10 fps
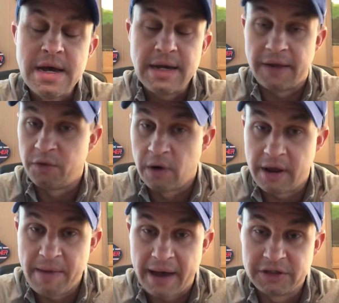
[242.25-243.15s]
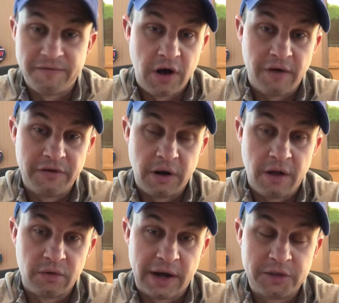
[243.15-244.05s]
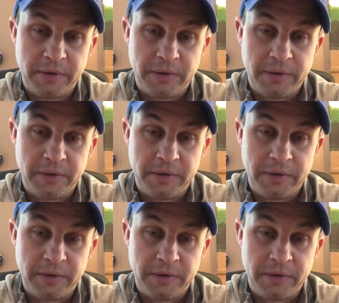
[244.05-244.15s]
Get the running backs involved and all the rest.